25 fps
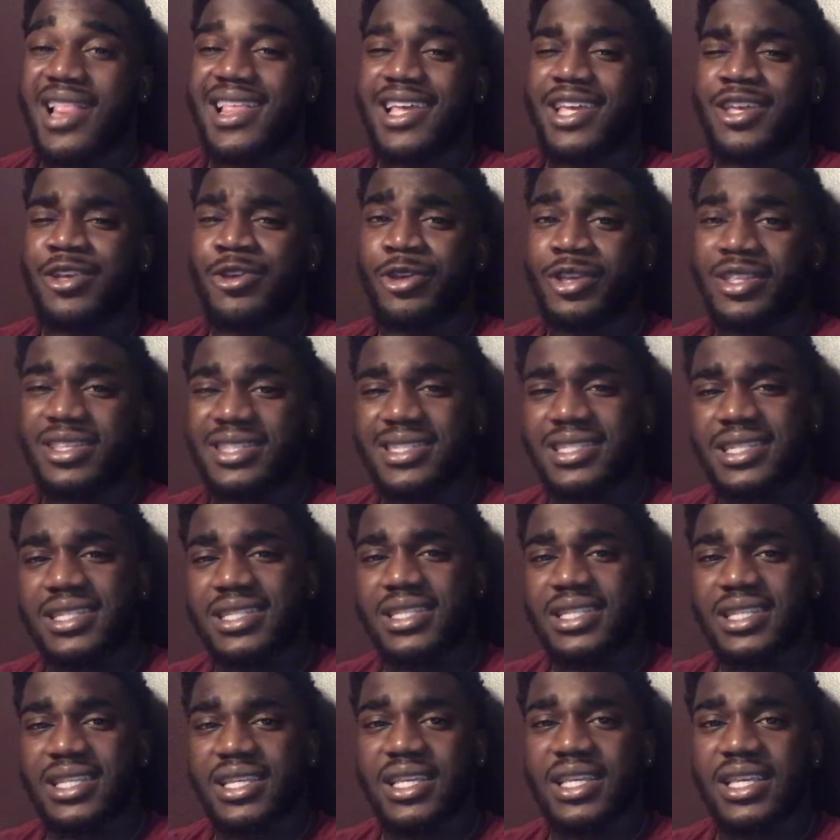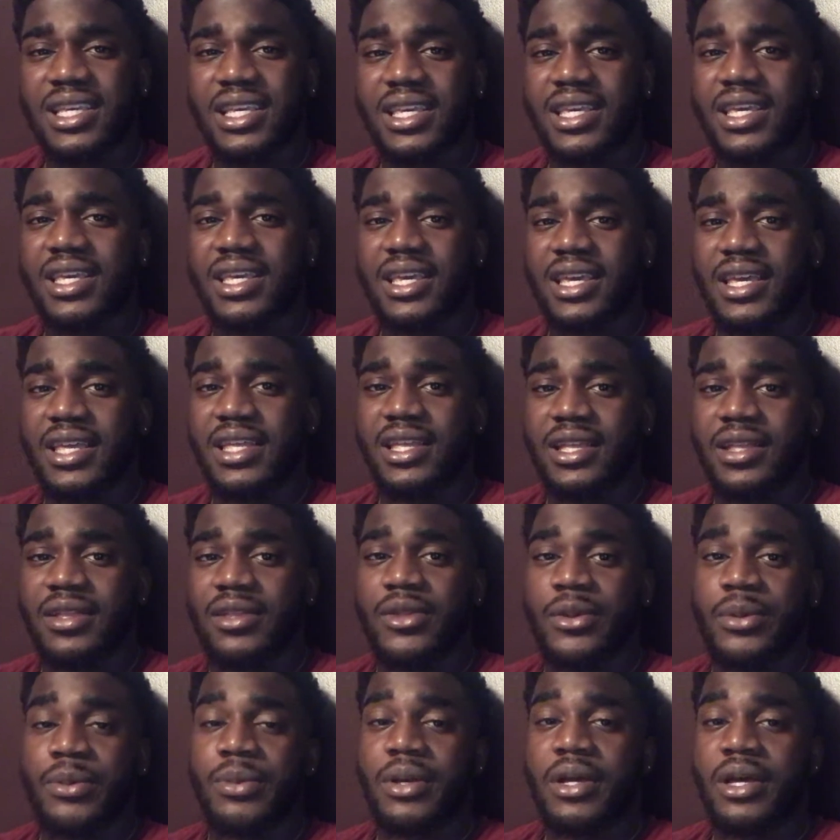Like you can see it in
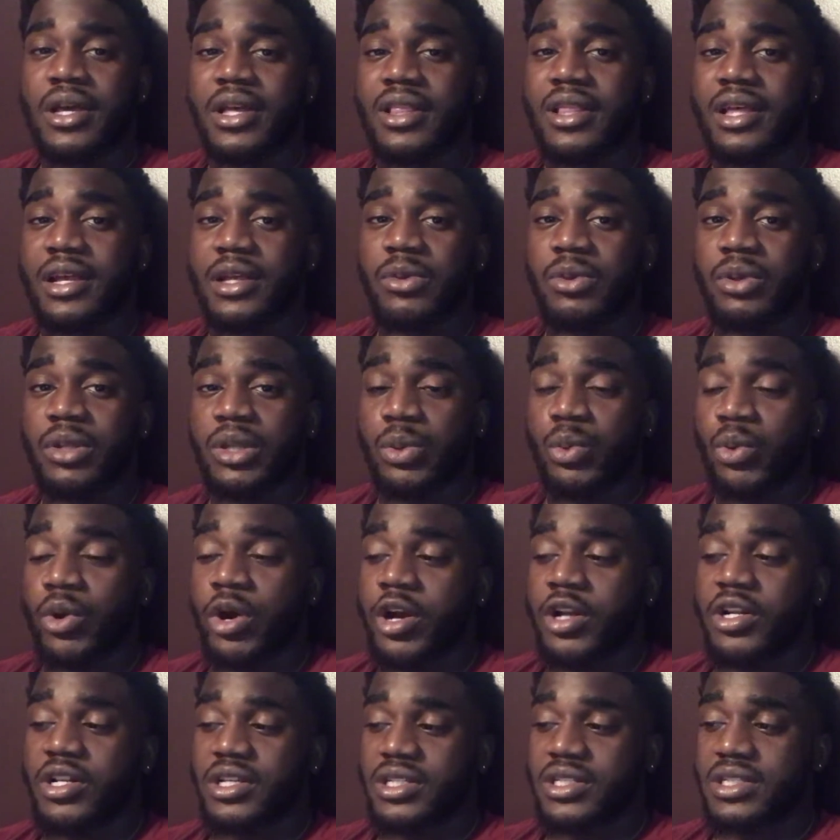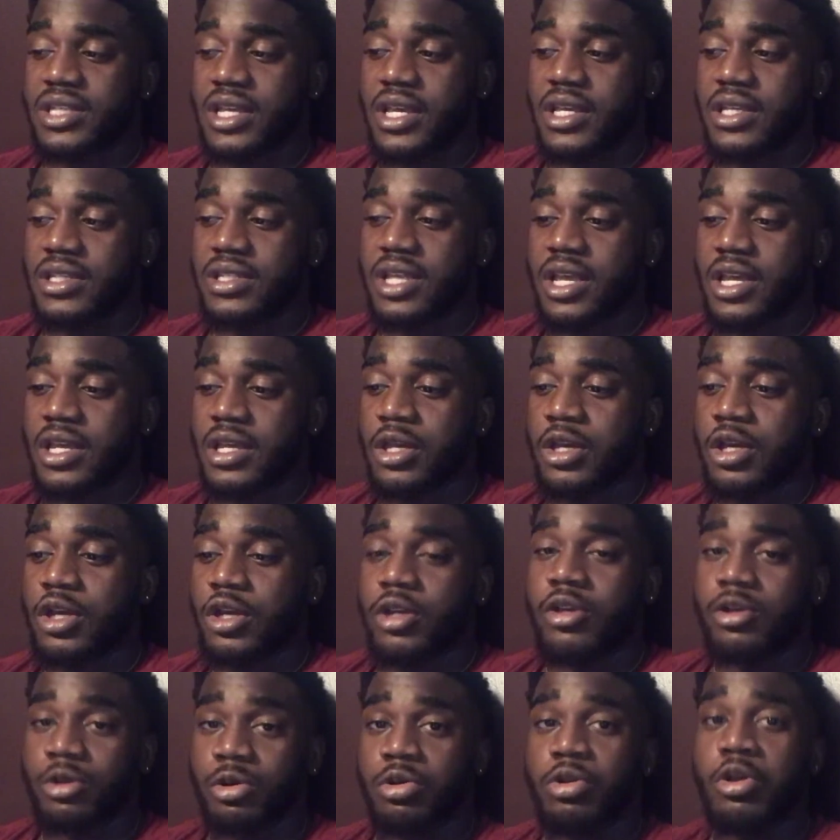them. Like when the word it says like
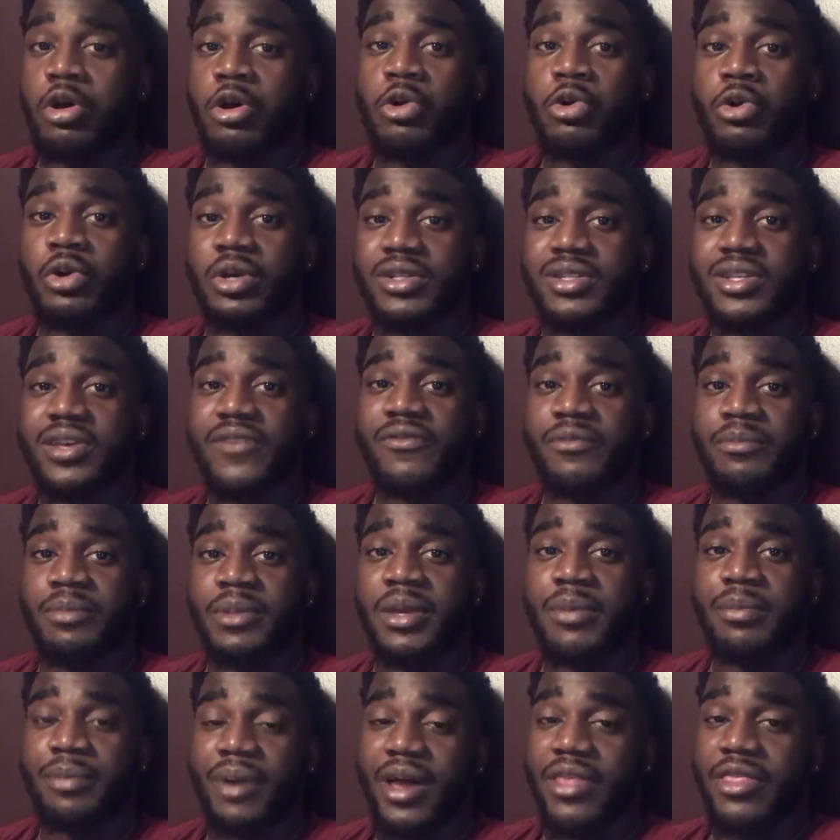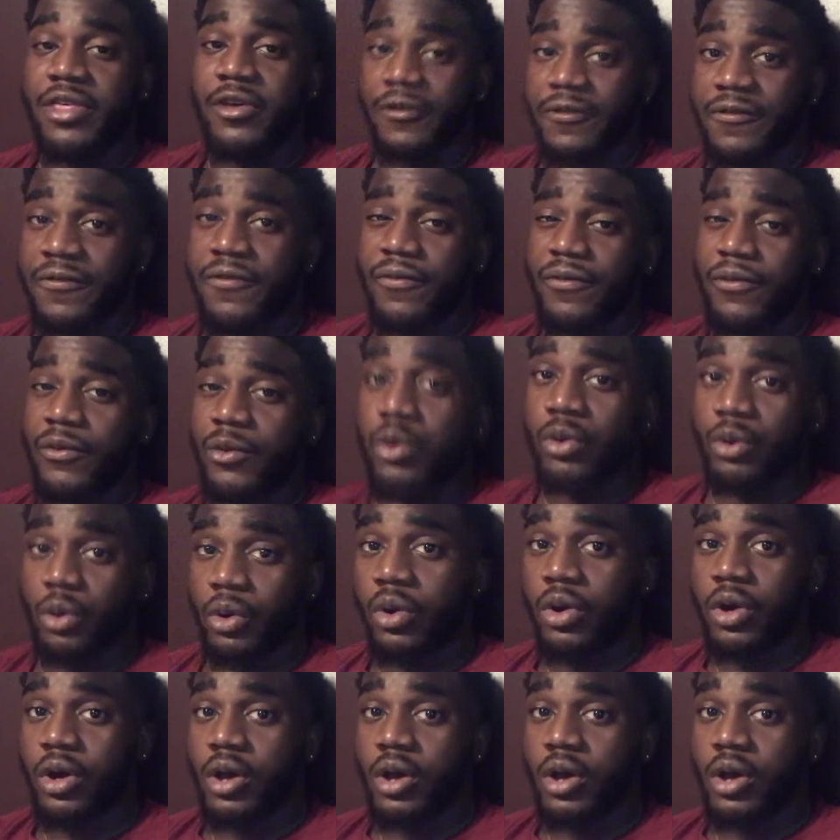you know who is of me by their fruit.